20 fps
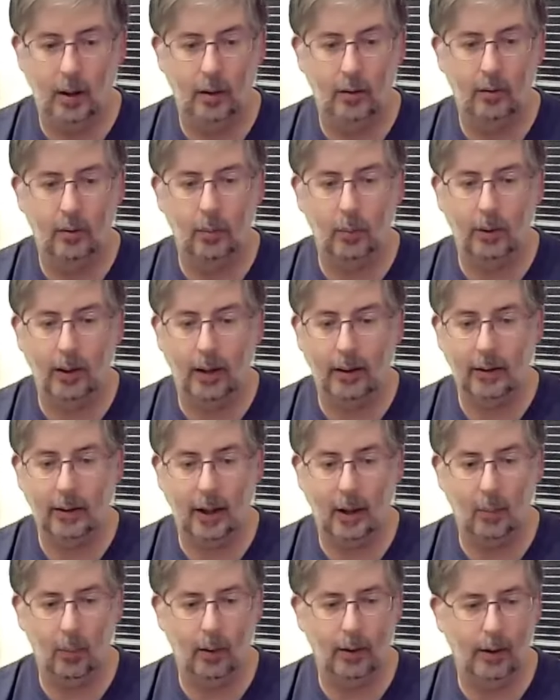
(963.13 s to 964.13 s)
So we like
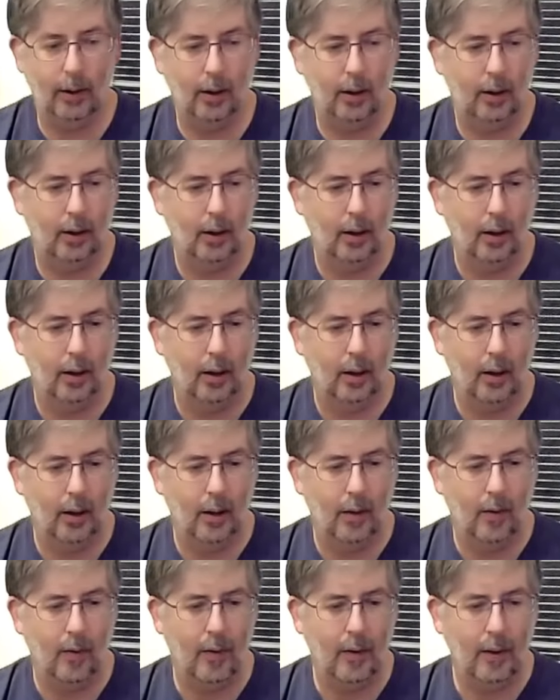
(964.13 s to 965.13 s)
that one there.
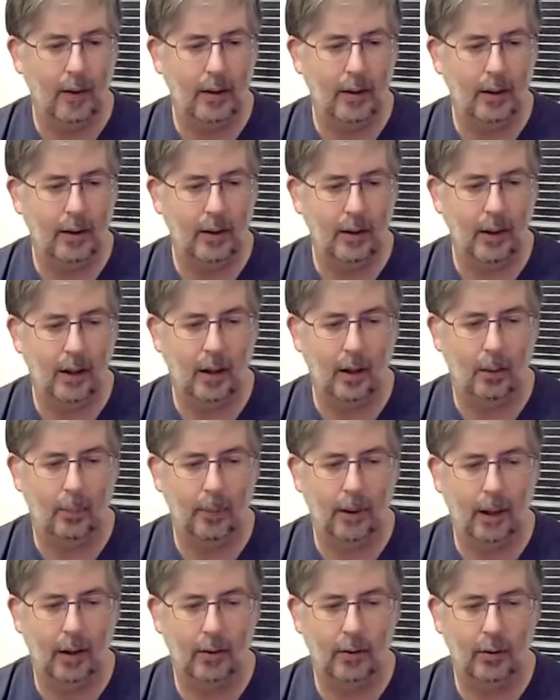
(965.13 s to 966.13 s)
The El
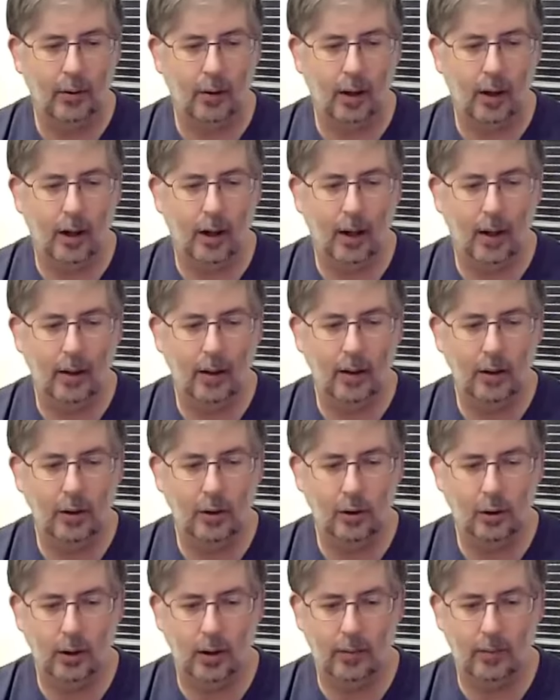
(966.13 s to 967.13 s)
Pastor Honey
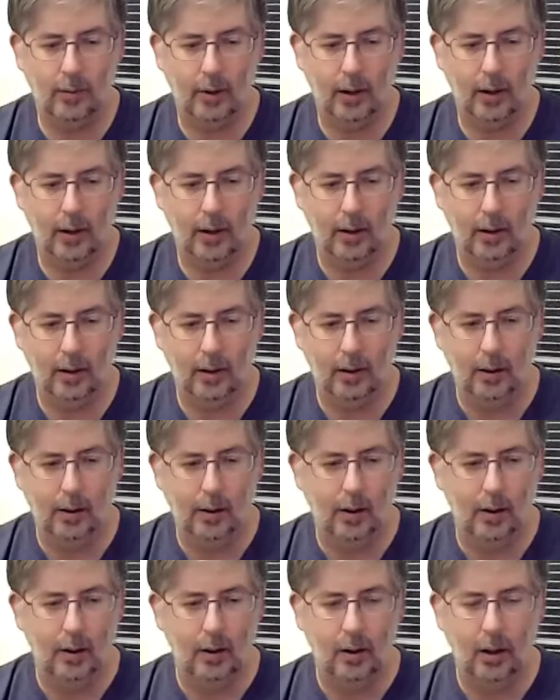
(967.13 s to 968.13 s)
Chèvre
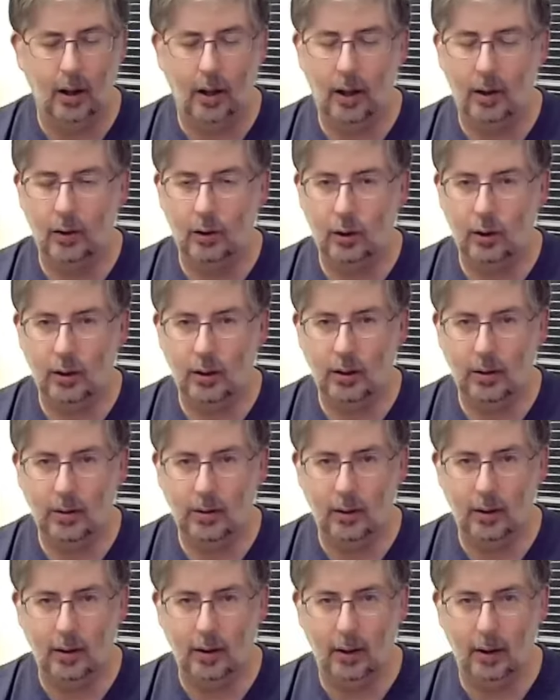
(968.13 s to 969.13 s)

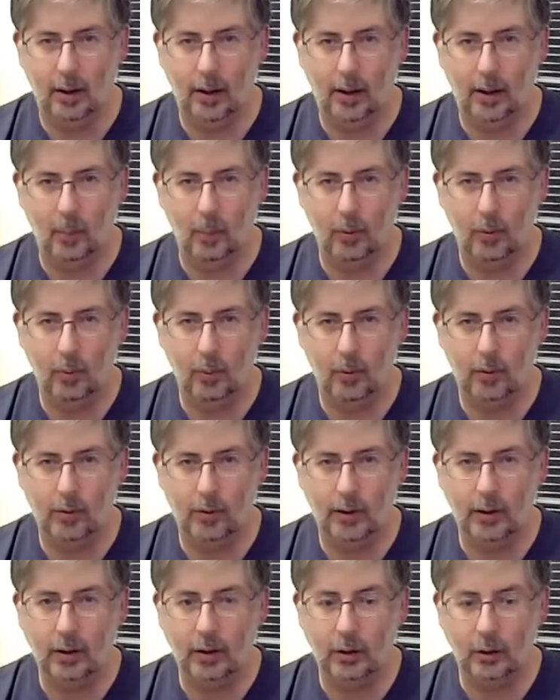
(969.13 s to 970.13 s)
cheese, which was
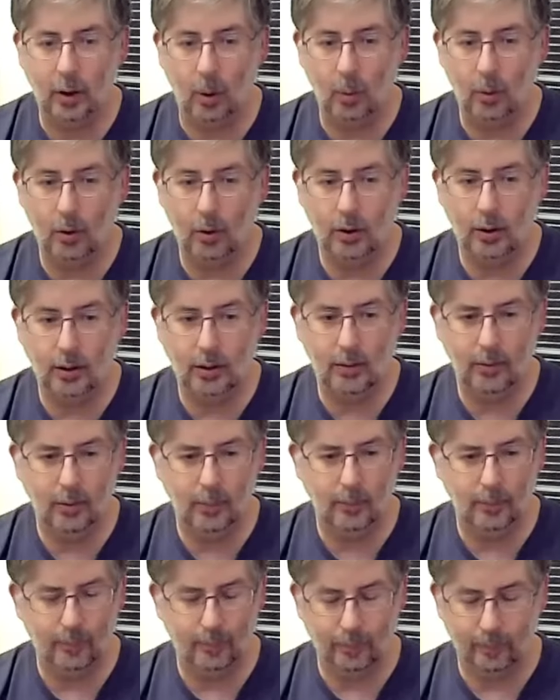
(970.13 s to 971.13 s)
the goat cheese
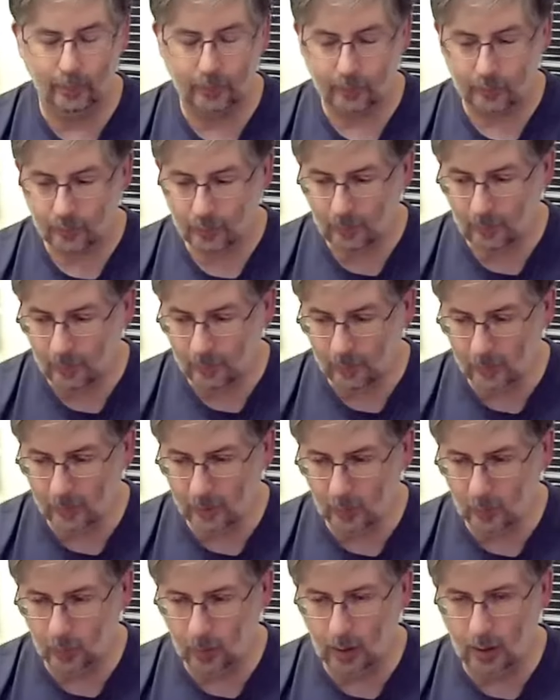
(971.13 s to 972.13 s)

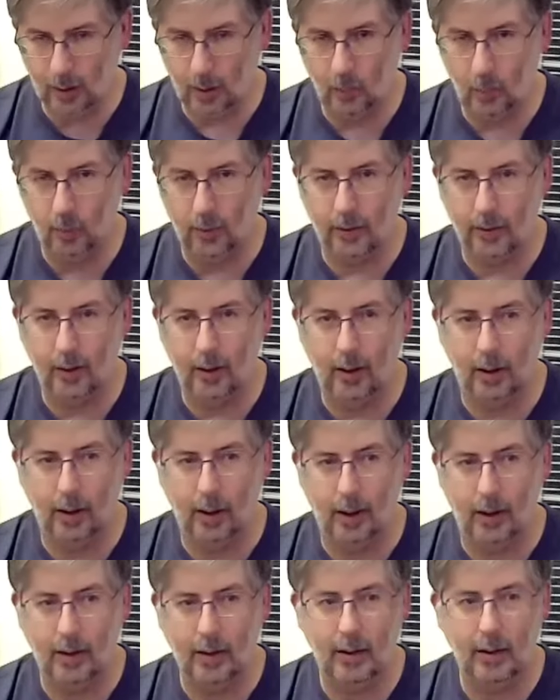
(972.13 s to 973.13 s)
with
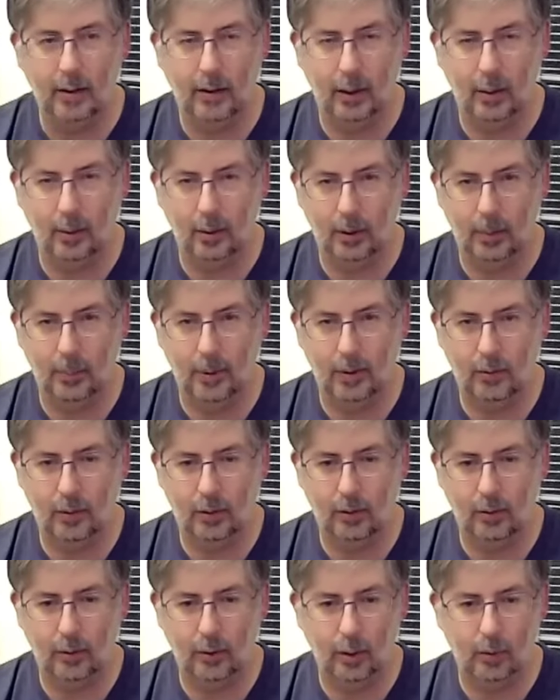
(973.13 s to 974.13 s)
honey that had been
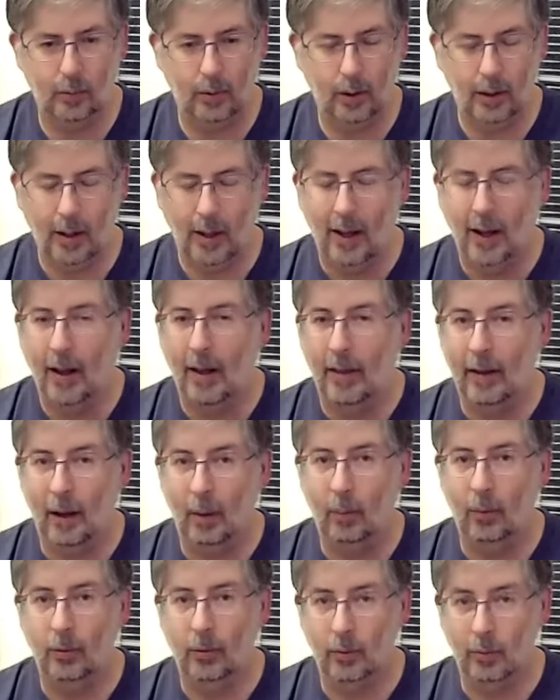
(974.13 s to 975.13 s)
drizzled over it.
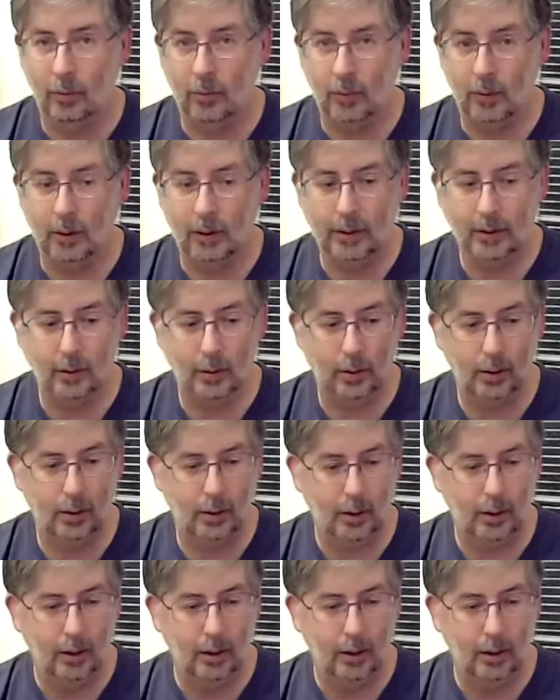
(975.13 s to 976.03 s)
That was really good.